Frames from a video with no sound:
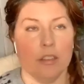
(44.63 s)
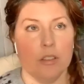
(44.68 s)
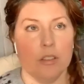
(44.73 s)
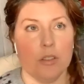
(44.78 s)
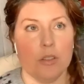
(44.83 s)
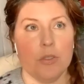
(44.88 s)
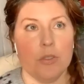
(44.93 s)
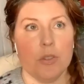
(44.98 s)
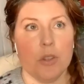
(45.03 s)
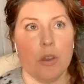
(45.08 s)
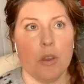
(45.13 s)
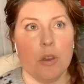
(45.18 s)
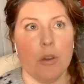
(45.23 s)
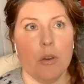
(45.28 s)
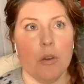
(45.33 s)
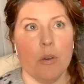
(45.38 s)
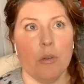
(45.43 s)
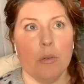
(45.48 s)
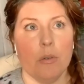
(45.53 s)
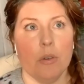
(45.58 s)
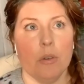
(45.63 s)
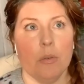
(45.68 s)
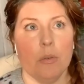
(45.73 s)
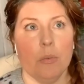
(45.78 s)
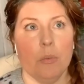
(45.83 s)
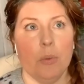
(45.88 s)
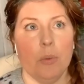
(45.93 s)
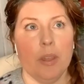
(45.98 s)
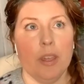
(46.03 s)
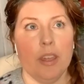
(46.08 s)
So
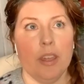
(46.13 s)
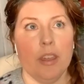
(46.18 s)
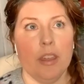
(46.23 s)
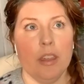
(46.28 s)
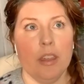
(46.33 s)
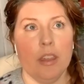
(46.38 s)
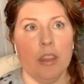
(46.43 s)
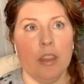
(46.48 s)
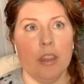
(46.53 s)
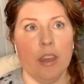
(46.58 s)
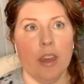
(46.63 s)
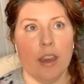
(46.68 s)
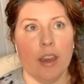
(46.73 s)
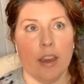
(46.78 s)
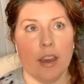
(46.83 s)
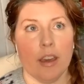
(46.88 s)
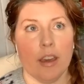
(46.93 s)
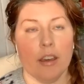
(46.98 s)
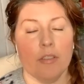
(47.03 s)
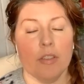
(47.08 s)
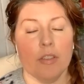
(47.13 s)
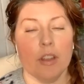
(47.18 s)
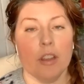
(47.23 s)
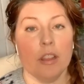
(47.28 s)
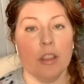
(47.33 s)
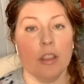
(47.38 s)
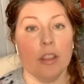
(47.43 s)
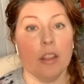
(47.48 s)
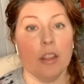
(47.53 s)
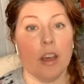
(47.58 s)
we have a
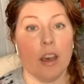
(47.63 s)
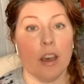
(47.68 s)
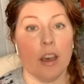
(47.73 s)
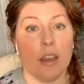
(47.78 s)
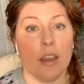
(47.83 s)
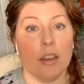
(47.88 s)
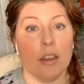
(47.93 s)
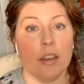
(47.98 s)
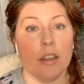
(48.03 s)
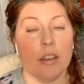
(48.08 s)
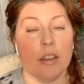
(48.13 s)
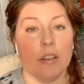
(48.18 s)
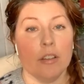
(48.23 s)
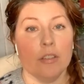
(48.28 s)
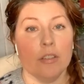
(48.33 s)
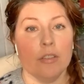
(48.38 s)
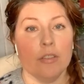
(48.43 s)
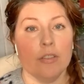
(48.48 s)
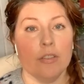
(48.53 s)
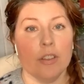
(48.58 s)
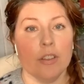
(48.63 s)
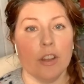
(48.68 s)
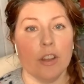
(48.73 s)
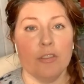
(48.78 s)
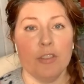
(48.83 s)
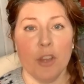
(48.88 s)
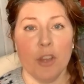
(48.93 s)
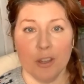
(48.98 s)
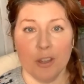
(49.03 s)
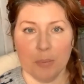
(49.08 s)
lot of
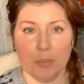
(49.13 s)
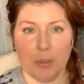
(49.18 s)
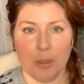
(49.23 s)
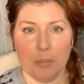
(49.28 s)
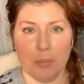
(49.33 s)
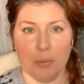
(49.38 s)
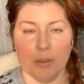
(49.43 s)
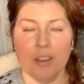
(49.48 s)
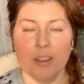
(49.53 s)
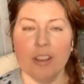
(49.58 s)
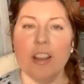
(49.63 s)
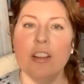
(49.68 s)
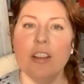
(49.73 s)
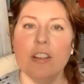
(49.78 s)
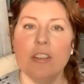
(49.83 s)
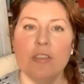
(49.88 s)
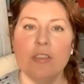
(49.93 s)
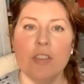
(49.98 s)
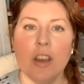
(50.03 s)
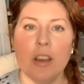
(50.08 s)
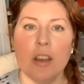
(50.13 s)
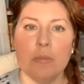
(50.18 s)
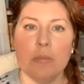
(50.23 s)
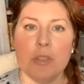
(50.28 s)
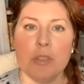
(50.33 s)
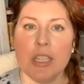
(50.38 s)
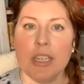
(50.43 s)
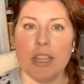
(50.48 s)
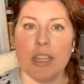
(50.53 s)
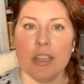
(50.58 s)
young people, of
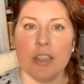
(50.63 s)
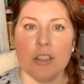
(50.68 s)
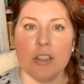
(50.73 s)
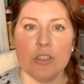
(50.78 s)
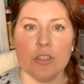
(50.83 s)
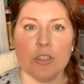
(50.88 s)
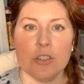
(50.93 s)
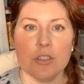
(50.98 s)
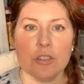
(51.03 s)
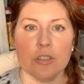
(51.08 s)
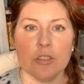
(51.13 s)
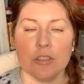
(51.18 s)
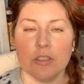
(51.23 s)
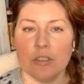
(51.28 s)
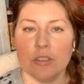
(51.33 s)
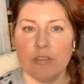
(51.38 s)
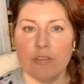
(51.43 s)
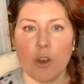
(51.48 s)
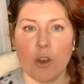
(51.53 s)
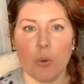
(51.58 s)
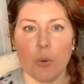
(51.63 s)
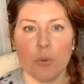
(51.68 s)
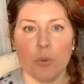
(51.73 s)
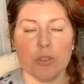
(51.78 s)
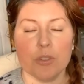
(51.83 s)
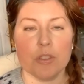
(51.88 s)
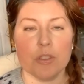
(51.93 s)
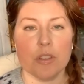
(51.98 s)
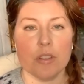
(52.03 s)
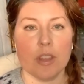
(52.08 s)
teenage
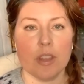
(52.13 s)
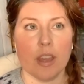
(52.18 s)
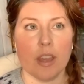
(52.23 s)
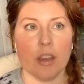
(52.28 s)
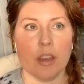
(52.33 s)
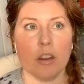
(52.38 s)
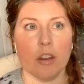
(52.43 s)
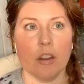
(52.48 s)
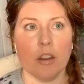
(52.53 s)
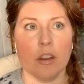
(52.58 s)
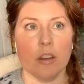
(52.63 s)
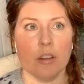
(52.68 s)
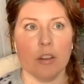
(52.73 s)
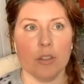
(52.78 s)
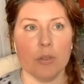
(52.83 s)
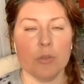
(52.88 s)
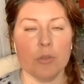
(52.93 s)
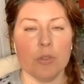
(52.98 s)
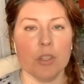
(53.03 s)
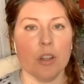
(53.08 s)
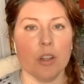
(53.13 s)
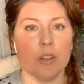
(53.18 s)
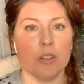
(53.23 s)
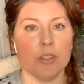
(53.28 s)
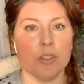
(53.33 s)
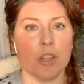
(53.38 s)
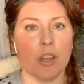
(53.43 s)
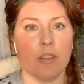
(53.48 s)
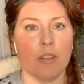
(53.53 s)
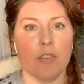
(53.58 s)
folks that are using our
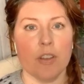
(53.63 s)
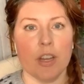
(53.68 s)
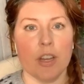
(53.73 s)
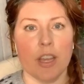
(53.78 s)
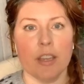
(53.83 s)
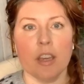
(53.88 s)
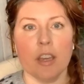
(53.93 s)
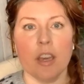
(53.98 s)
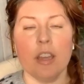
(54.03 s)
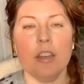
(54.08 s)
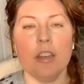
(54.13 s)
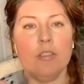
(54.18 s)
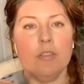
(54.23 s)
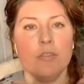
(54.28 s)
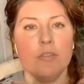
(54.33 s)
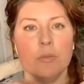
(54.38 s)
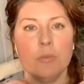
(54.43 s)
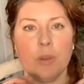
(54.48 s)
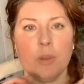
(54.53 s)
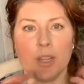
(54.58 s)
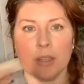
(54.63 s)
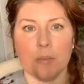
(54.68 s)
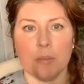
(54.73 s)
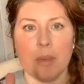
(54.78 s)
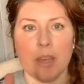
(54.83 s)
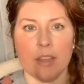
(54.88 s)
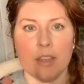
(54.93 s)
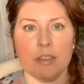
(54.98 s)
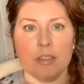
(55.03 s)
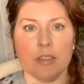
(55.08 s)
stuff, and I kind of
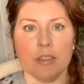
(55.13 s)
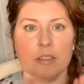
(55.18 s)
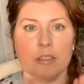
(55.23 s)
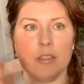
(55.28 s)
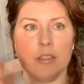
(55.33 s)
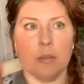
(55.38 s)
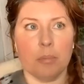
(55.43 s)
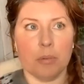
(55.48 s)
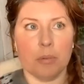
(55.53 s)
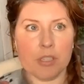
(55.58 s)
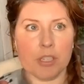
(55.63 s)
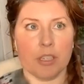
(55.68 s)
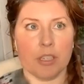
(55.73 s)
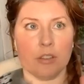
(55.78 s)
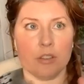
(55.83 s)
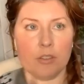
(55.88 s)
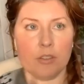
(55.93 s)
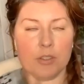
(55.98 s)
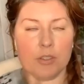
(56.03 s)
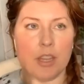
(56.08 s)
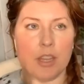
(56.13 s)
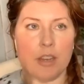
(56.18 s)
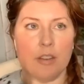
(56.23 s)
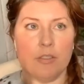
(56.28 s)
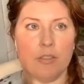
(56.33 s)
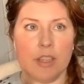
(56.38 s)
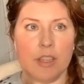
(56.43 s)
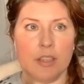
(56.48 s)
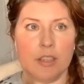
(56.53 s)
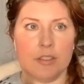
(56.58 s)
recommend a particular set of
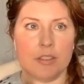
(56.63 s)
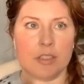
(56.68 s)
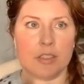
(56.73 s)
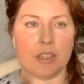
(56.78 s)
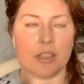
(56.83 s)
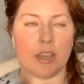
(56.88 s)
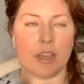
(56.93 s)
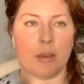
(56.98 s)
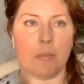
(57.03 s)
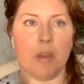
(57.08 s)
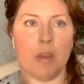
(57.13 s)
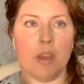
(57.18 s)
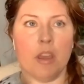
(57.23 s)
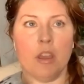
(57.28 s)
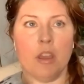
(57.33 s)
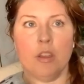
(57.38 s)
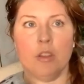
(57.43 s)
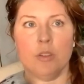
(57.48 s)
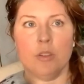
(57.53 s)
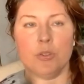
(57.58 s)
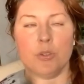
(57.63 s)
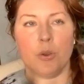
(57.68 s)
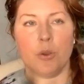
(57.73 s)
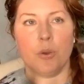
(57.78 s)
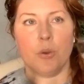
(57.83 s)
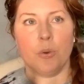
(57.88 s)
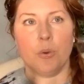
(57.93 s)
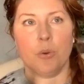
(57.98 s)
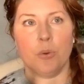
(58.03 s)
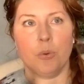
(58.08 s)
things to them.
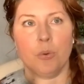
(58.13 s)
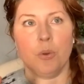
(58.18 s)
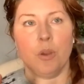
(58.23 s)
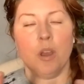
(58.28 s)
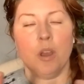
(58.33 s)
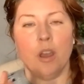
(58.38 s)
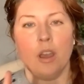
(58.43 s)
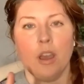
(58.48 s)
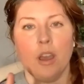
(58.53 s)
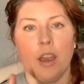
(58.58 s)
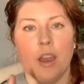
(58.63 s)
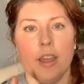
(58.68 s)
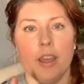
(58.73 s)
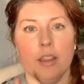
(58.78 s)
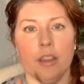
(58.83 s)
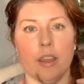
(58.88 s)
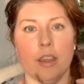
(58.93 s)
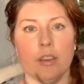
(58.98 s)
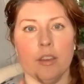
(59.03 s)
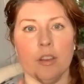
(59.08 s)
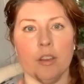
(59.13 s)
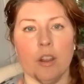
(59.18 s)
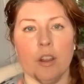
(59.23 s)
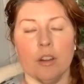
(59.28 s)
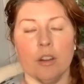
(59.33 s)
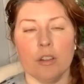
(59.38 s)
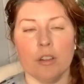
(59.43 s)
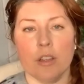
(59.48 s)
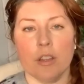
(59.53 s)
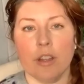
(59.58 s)
So I like
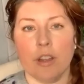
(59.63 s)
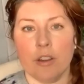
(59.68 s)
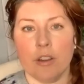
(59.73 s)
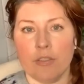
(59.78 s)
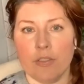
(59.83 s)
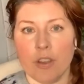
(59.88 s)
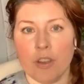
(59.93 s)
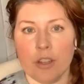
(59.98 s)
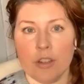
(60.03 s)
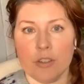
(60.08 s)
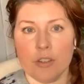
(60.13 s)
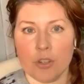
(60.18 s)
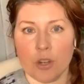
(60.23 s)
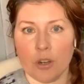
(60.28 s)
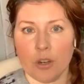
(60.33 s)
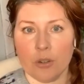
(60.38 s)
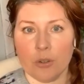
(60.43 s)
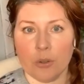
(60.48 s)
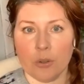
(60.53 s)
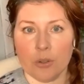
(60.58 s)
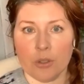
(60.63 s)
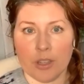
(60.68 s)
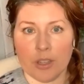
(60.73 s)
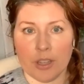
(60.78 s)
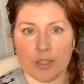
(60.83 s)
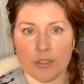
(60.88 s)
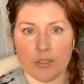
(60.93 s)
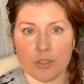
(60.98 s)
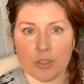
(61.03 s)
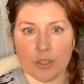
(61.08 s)
our clarifying charcoal
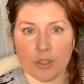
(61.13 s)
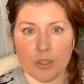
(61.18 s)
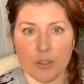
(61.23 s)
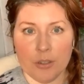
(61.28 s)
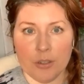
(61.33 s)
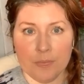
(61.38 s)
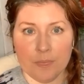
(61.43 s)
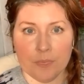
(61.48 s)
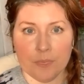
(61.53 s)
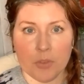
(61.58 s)
cleanser.